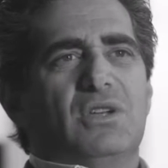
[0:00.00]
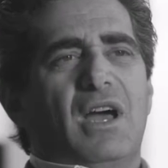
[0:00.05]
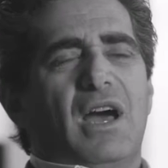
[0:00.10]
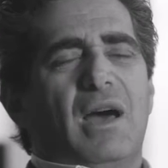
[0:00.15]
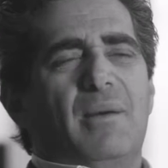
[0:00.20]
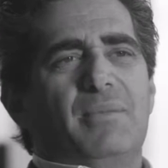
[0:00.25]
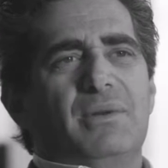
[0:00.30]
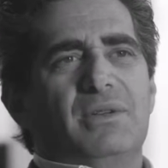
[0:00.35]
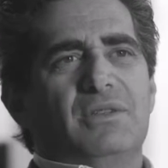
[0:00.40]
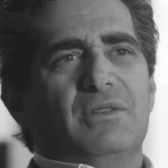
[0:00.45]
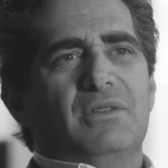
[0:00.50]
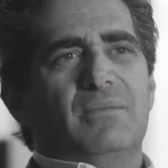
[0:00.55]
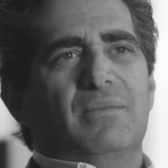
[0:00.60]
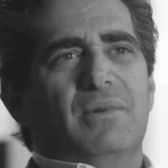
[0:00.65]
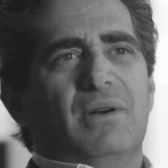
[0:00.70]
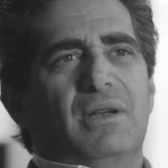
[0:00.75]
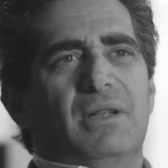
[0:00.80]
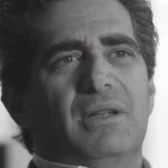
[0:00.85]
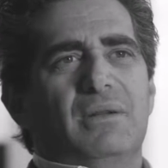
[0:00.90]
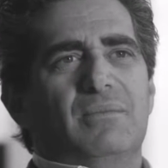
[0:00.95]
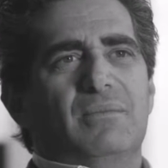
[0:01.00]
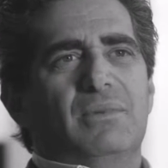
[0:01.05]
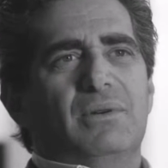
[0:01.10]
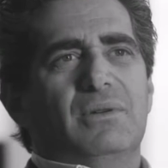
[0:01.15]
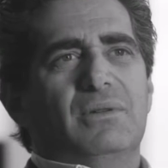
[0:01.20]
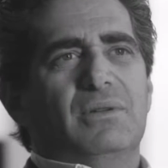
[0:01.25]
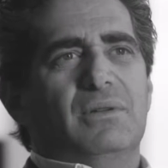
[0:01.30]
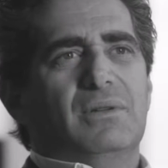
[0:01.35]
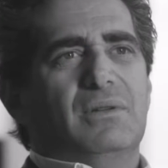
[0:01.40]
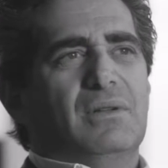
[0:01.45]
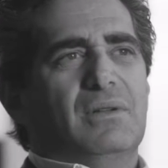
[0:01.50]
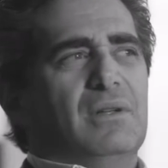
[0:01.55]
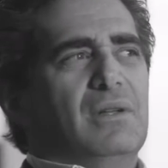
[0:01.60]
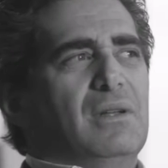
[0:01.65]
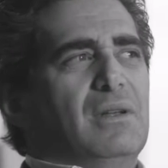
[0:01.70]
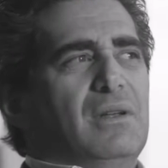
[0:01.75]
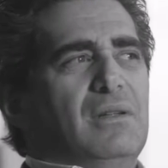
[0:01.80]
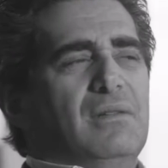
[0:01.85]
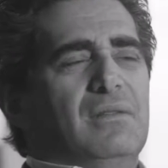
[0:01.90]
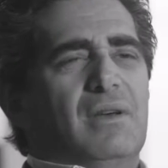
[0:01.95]
copy somebody and build
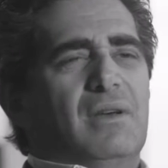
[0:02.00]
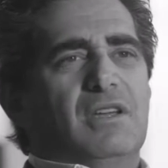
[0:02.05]
a